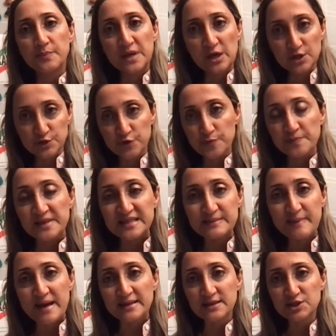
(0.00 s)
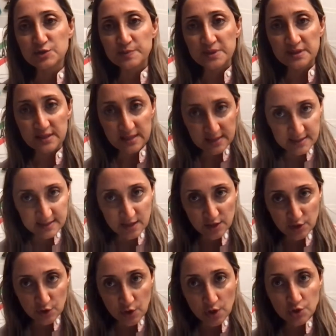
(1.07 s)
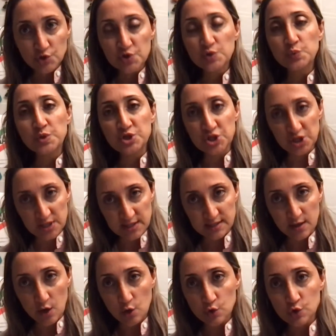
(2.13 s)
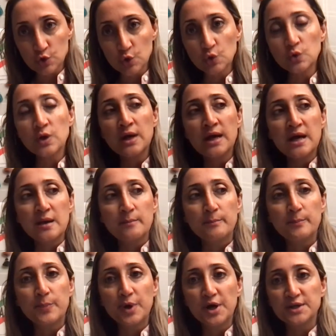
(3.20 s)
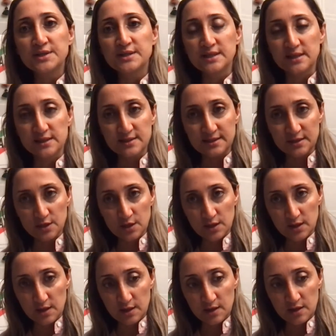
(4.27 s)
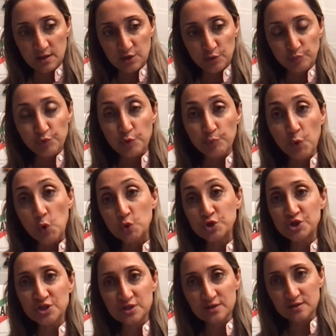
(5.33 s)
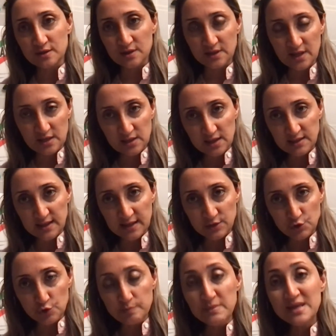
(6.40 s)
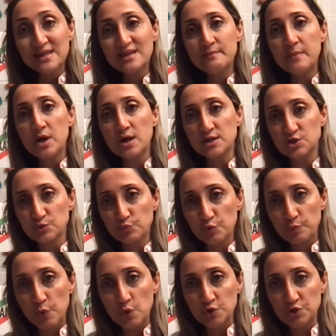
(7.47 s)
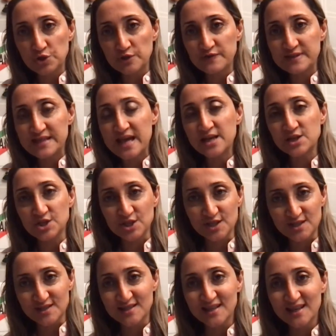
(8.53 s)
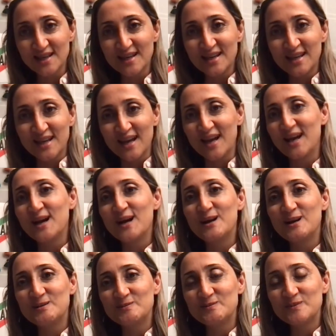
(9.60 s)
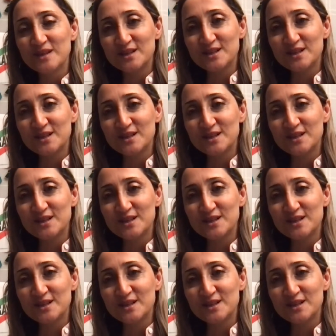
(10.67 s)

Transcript: because of mismanagement inside the country, which is also, but it's uh, the proportion, they, they tend to minimize the proportion of sanctions. Um,